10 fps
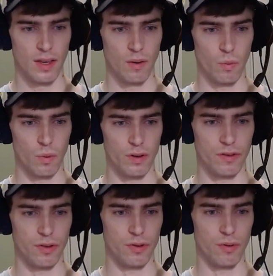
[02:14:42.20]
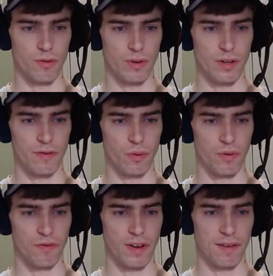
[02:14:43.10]
1, 2, 3, 4,
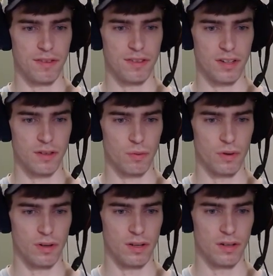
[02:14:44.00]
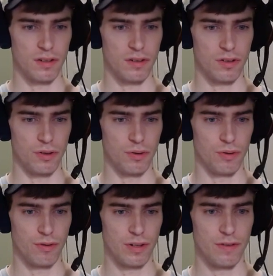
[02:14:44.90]
5, 6. 1, 2,
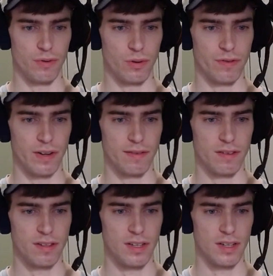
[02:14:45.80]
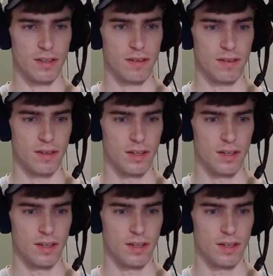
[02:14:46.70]
3, 4, 5, 6.